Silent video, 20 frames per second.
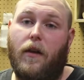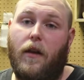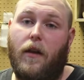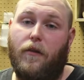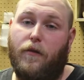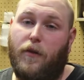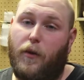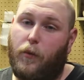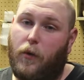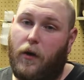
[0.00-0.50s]

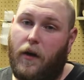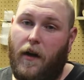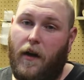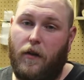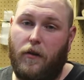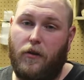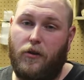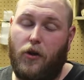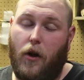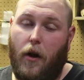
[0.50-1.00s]
If they weren't
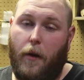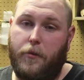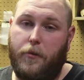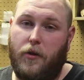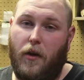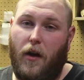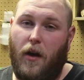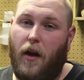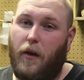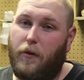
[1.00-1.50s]
hitting the drop
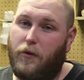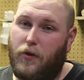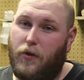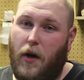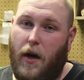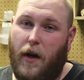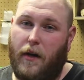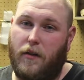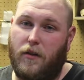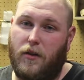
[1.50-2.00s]
shot, I was
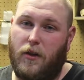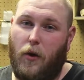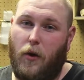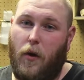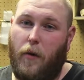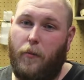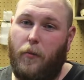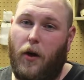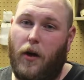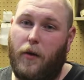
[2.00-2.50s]
dragging it slow
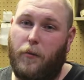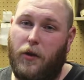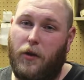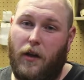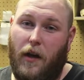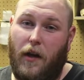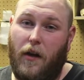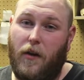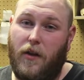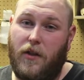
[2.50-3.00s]
on bottom with
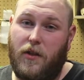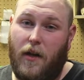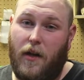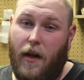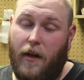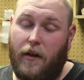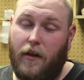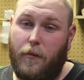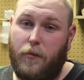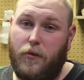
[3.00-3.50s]
an Erie
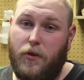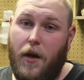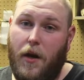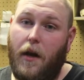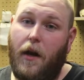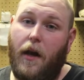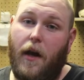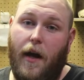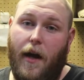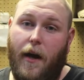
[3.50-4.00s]
stand-up
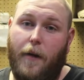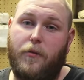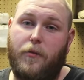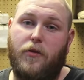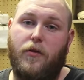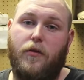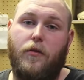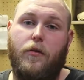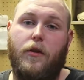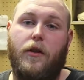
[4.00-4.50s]
jig.
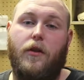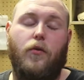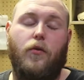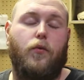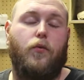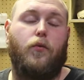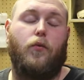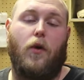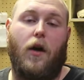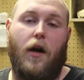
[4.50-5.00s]
Absolutely
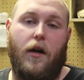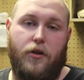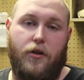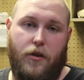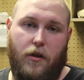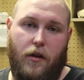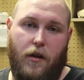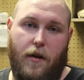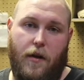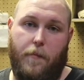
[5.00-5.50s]

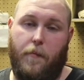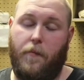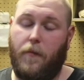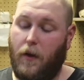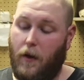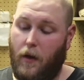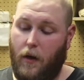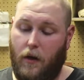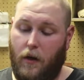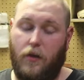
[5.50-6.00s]
crushed them.
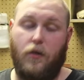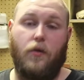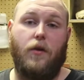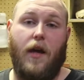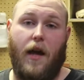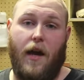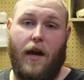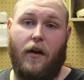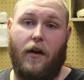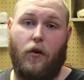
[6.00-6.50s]
You
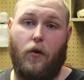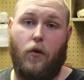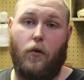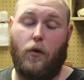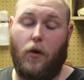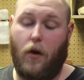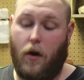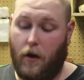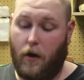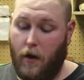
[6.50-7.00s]
can't go
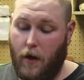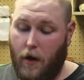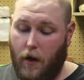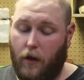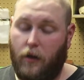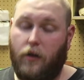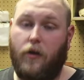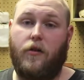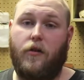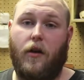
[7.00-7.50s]
wrong.
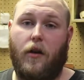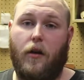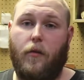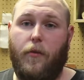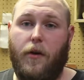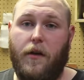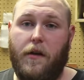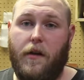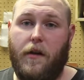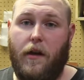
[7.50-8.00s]
The
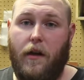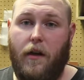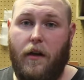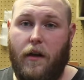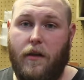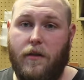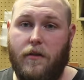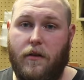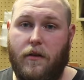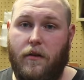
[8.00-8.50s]

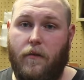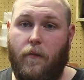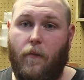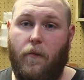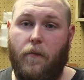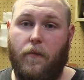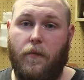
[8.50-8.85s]
durability isn't